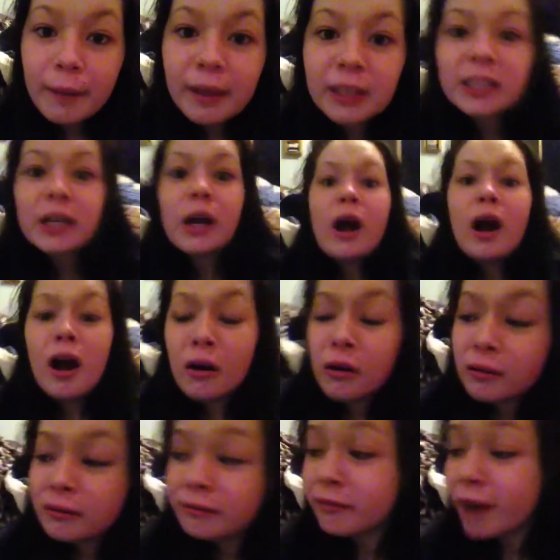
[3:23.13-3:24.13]
And I was like,
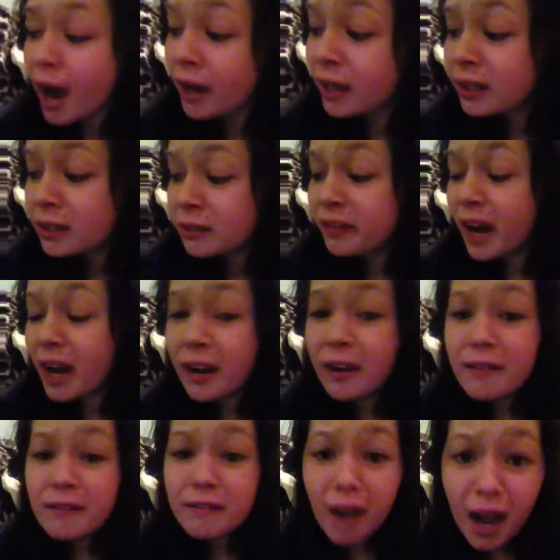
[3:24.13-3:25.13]
oh,
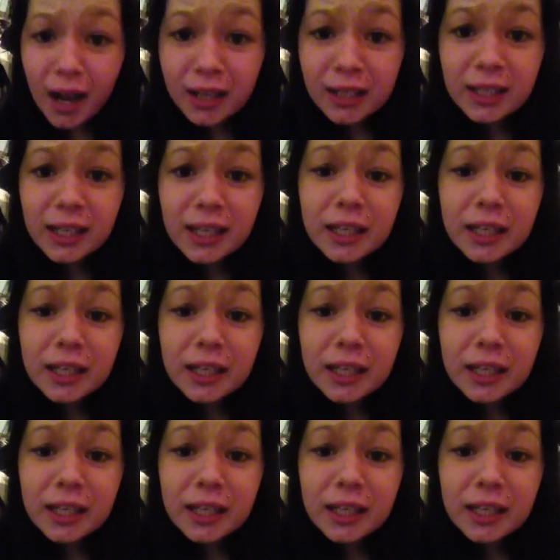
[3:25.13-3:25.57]
fuck.